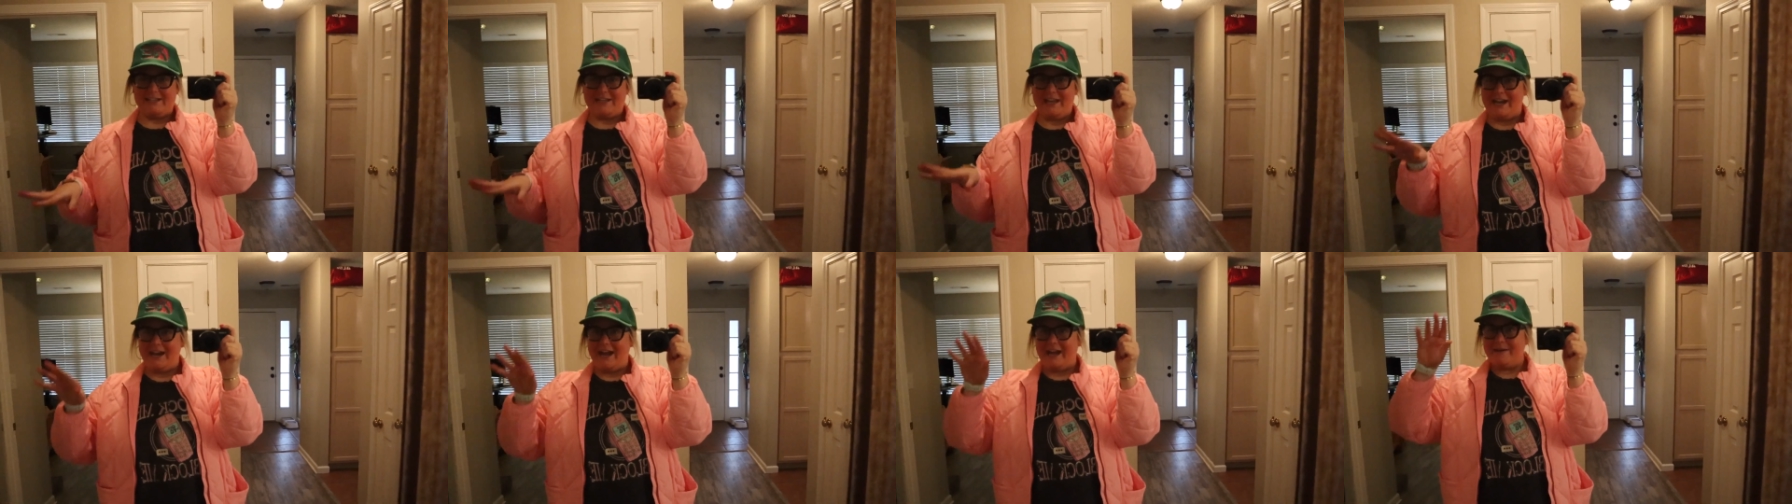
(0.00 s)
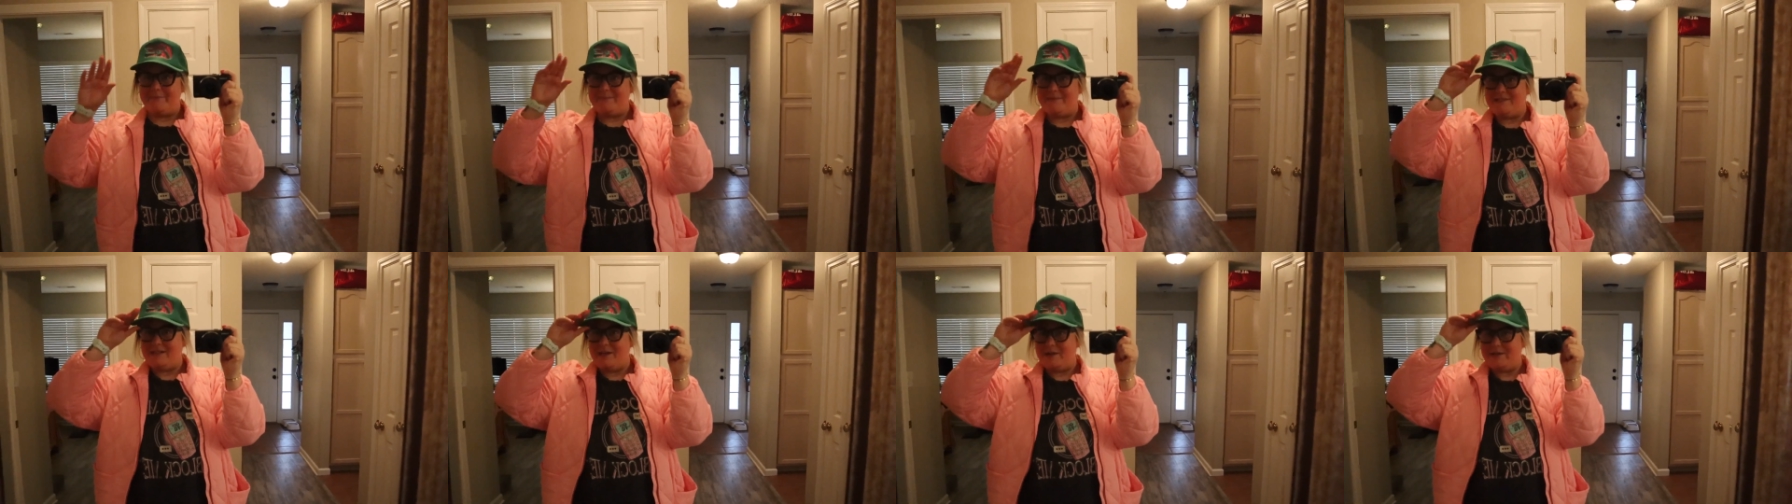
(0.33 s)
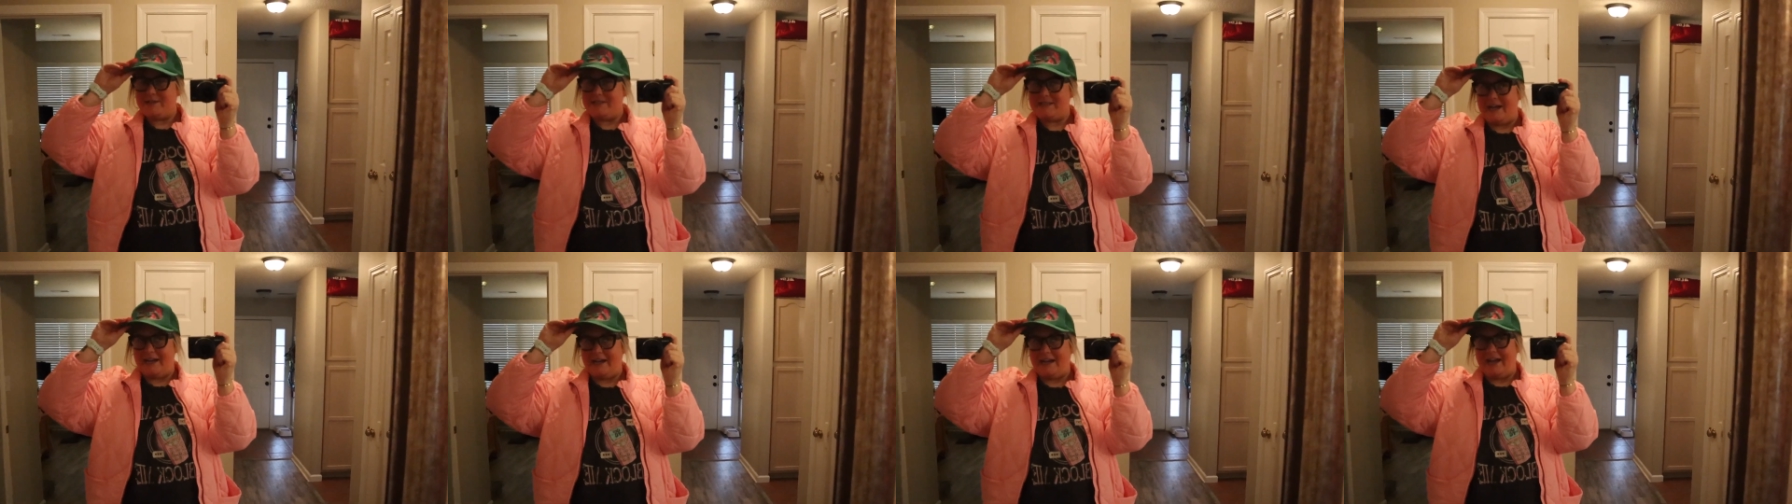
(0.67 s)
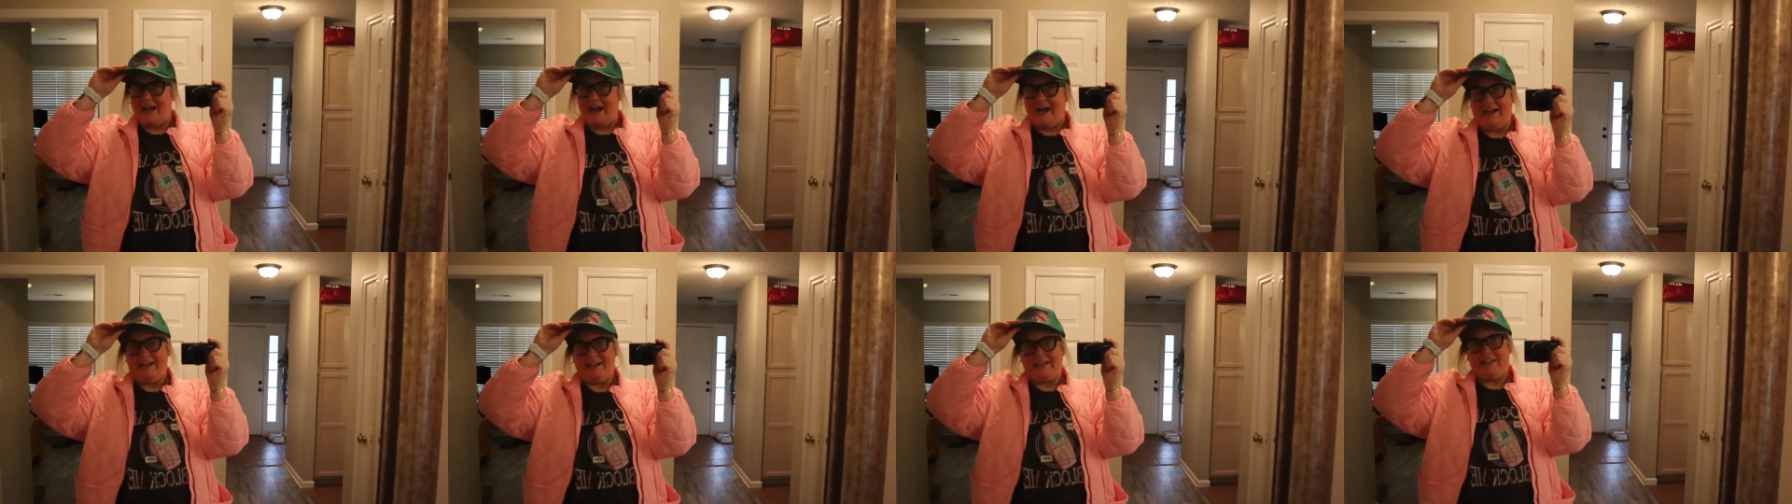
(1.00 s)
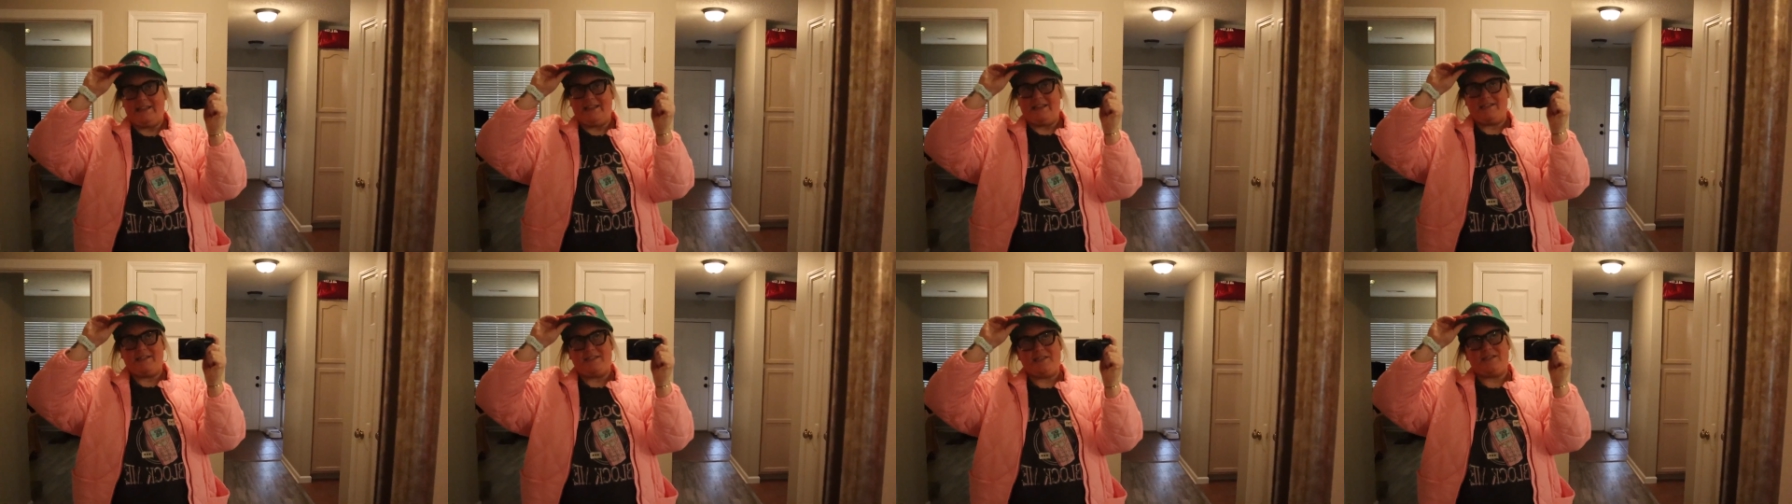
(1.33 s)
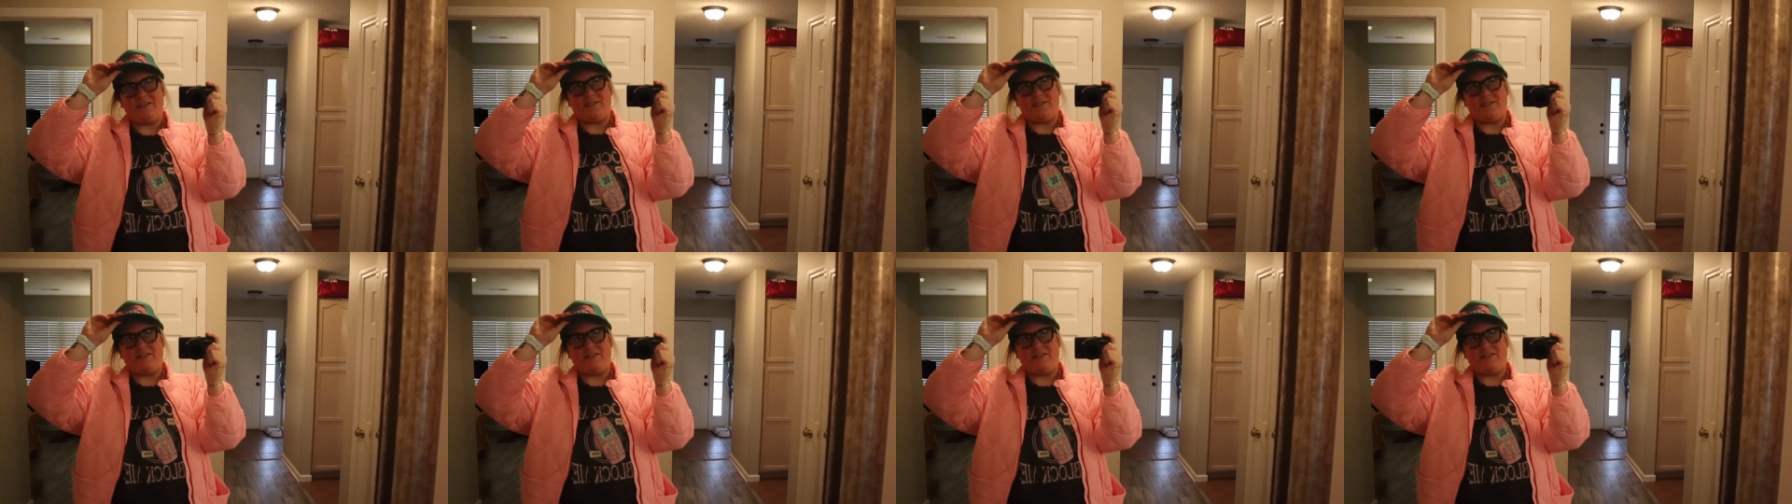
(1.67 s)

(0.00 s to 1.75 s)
And I'm so excited. I need this